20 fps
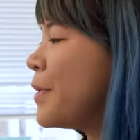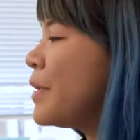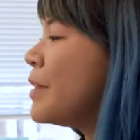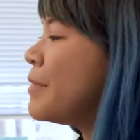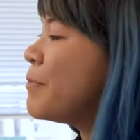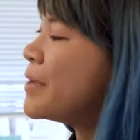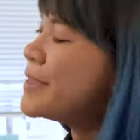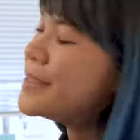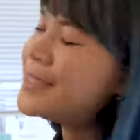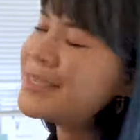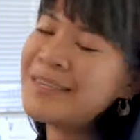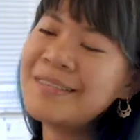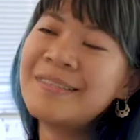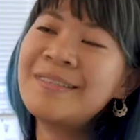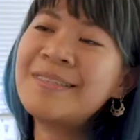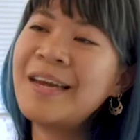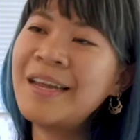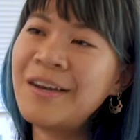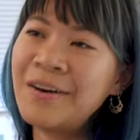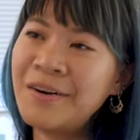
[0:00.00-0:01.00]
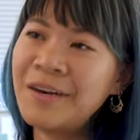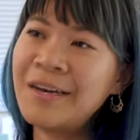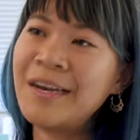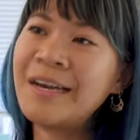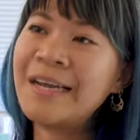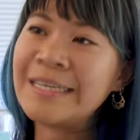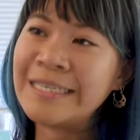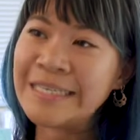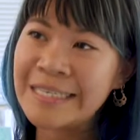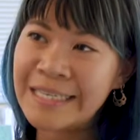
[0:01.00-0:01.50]
once they decided on an
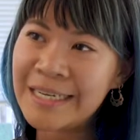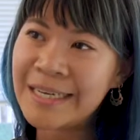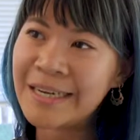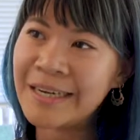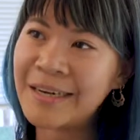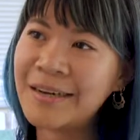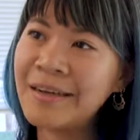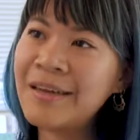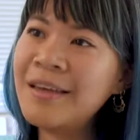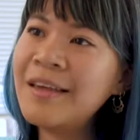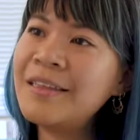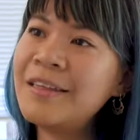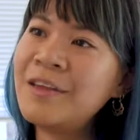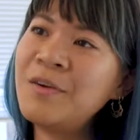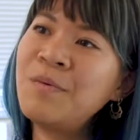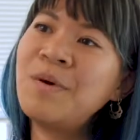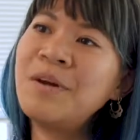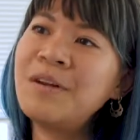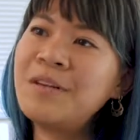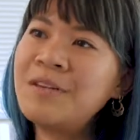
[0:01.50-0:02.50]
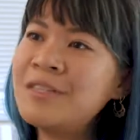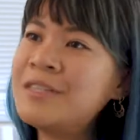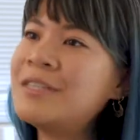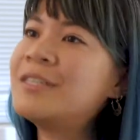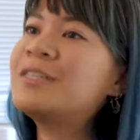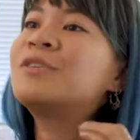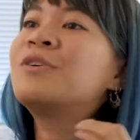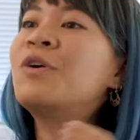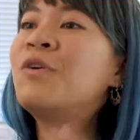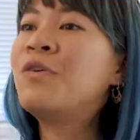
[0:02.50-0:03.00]
idea, they wanted to
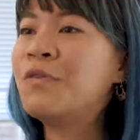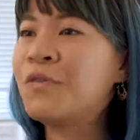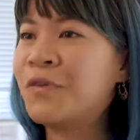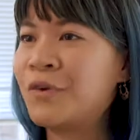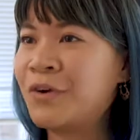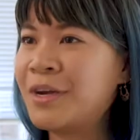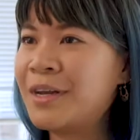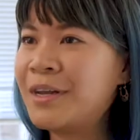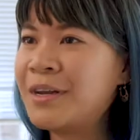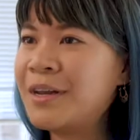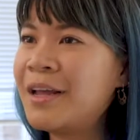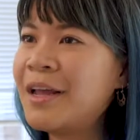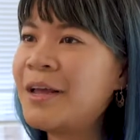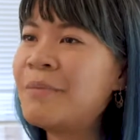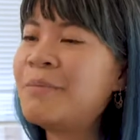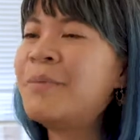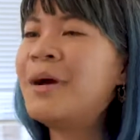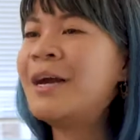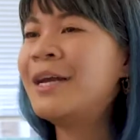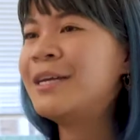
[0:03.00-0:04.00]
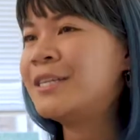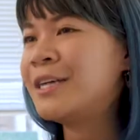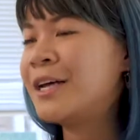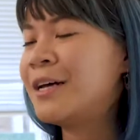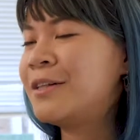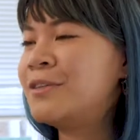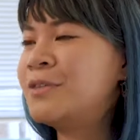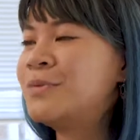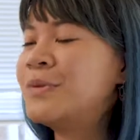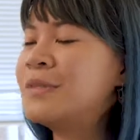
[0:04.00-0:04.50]
just go for it. And my
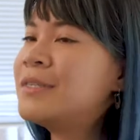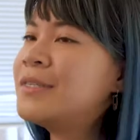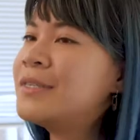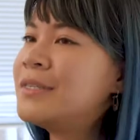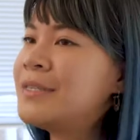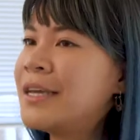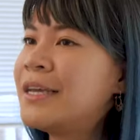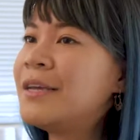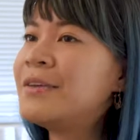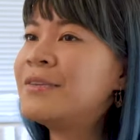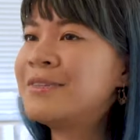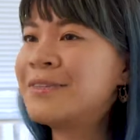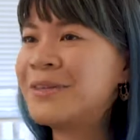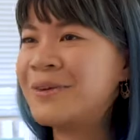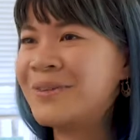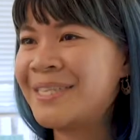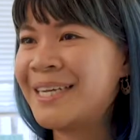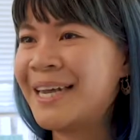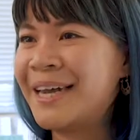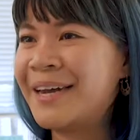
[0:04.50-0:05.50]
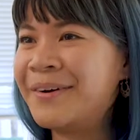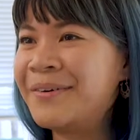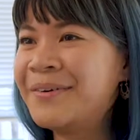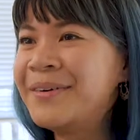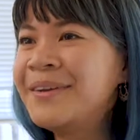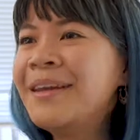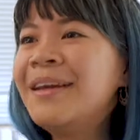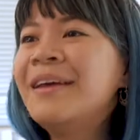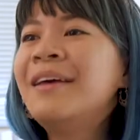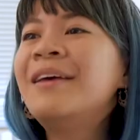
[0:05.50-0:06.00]
challenge was to say, slow
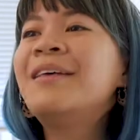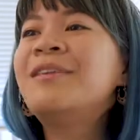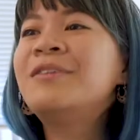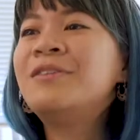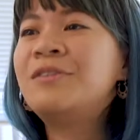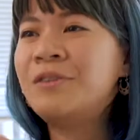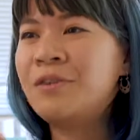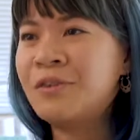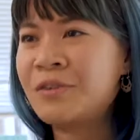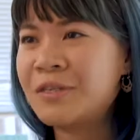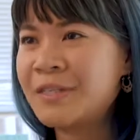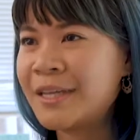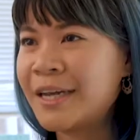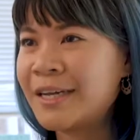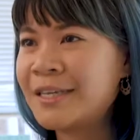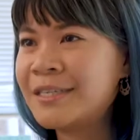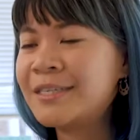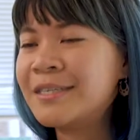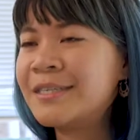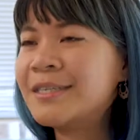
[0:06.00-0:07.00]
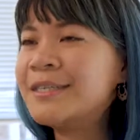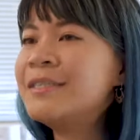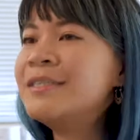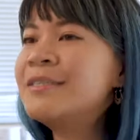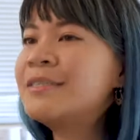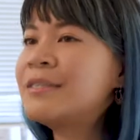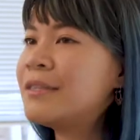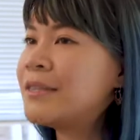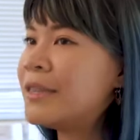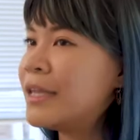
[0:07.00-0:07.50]
down, do your
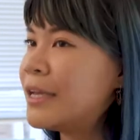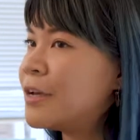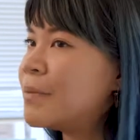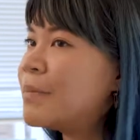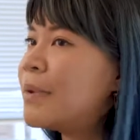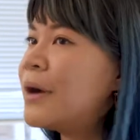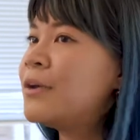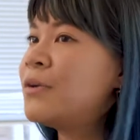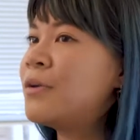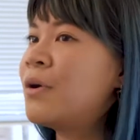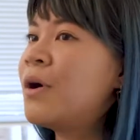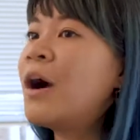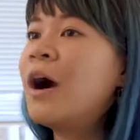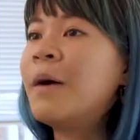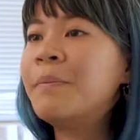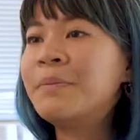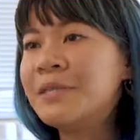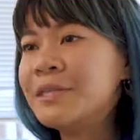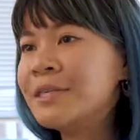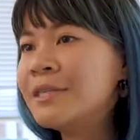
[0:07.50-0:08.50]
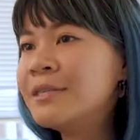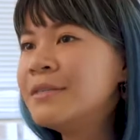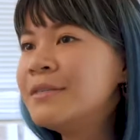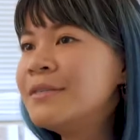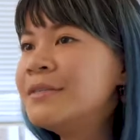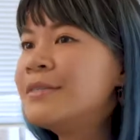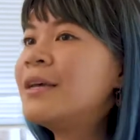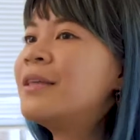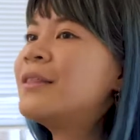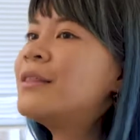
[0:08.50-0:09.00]
sketches, think about your
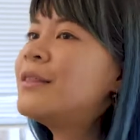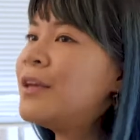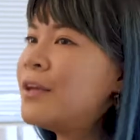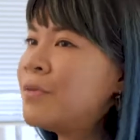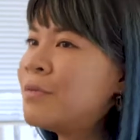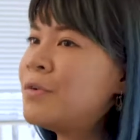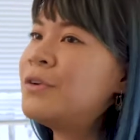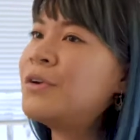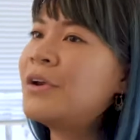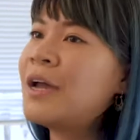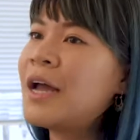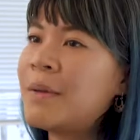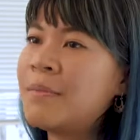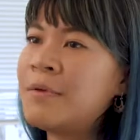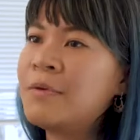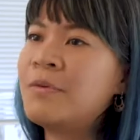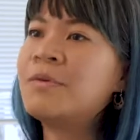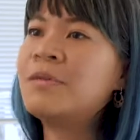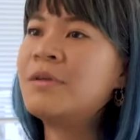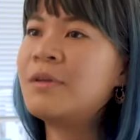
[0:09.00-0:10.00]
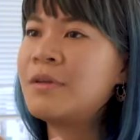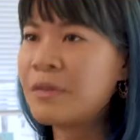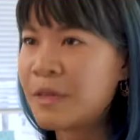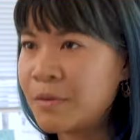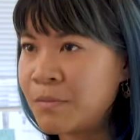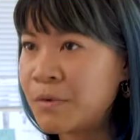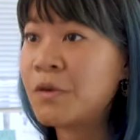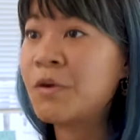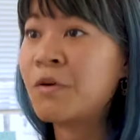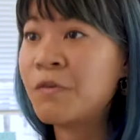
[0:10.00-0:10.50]
options, and then when you're happy with it,
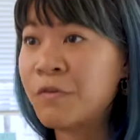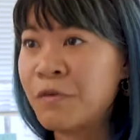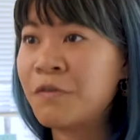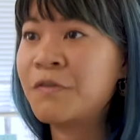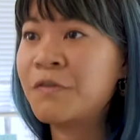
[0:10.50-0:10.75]
then we go for